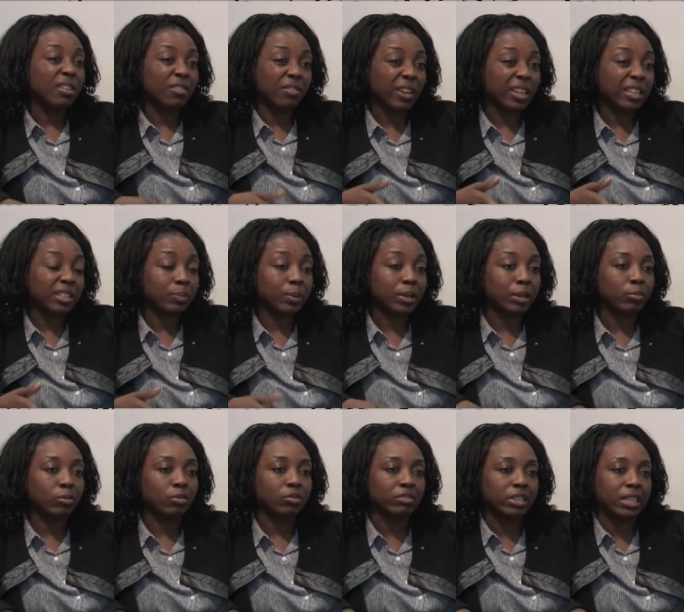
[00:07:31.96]
face
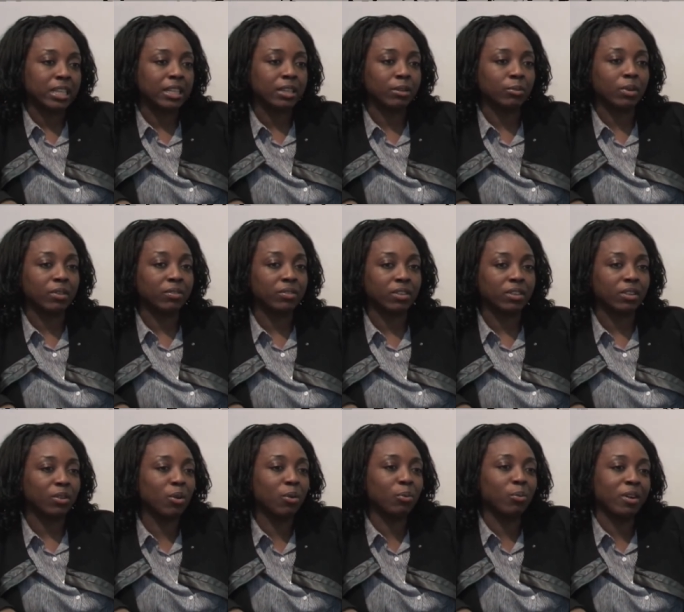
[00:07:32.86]
people really, whether
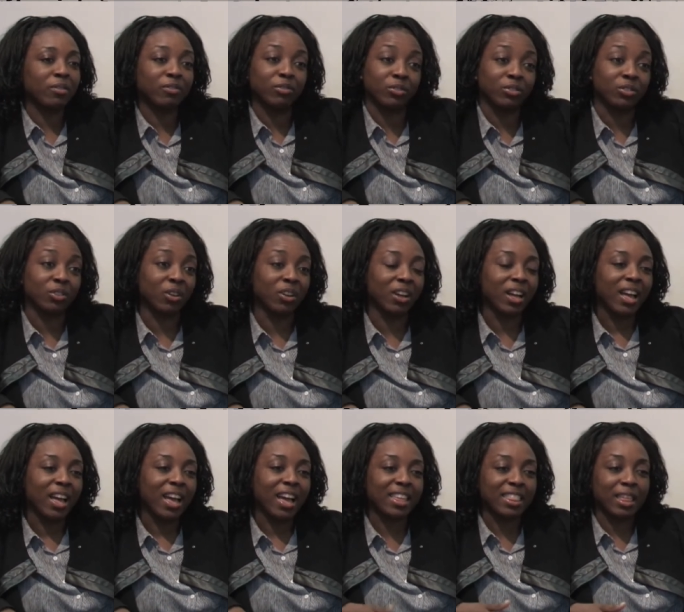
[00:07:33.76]
or not
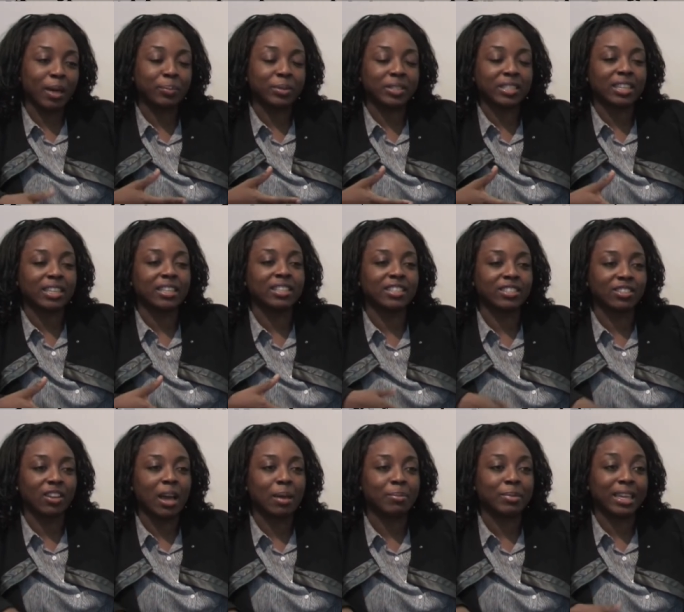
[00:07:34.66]
at that particular
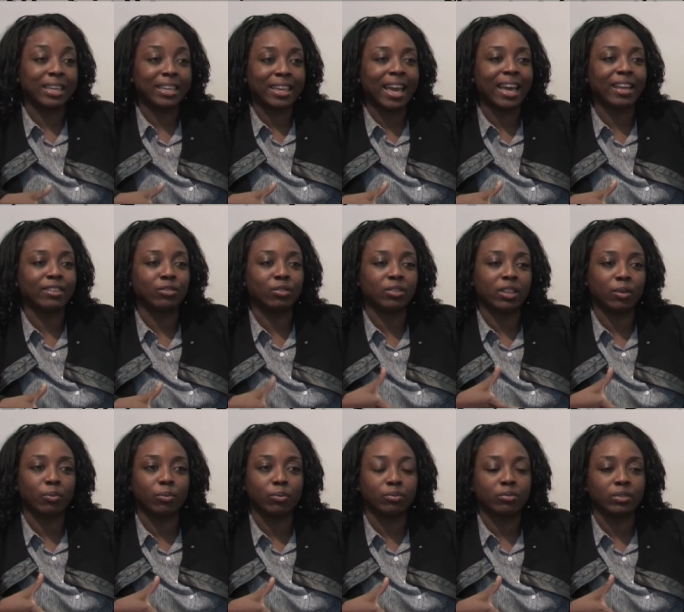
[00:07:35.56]
time they can or
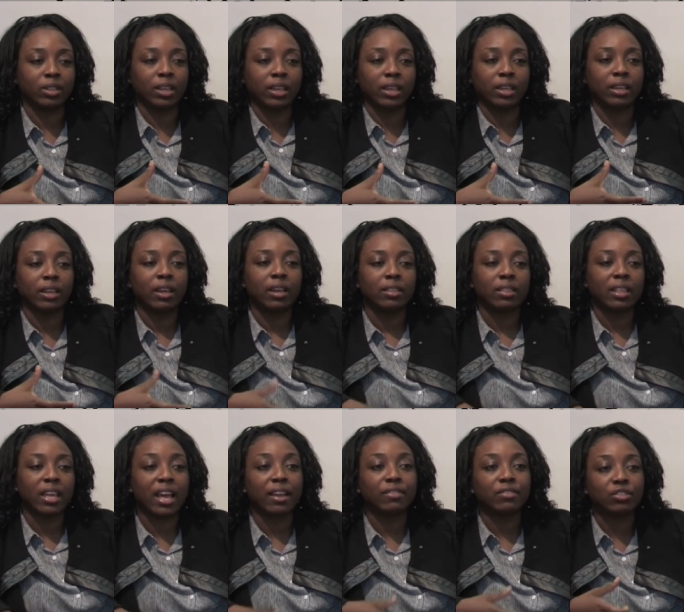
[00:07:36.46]

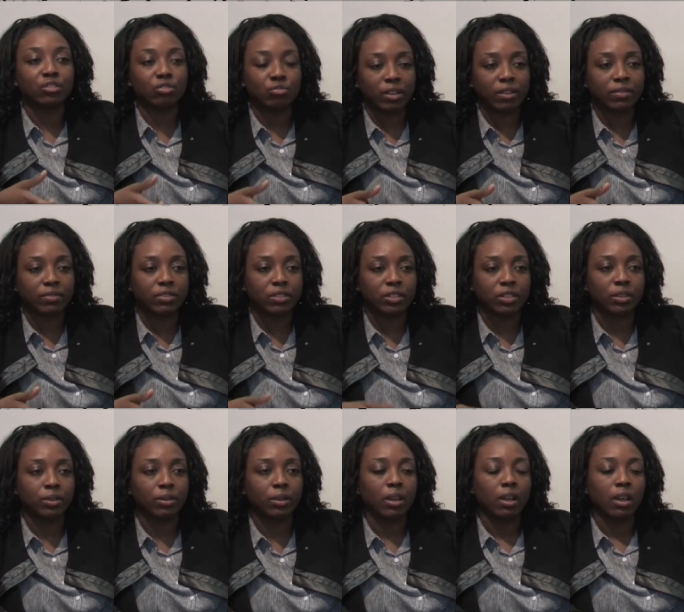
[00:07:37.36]
they have the strength
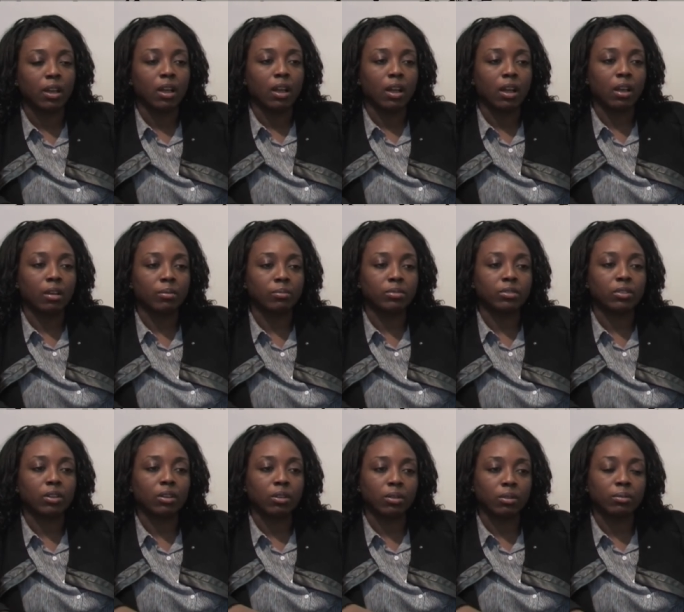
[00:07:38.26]
to.
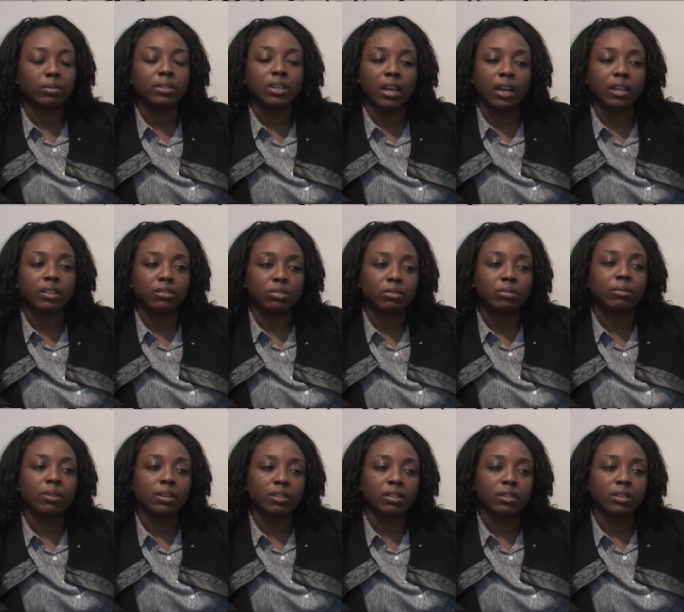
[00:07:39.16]
So yeah, I do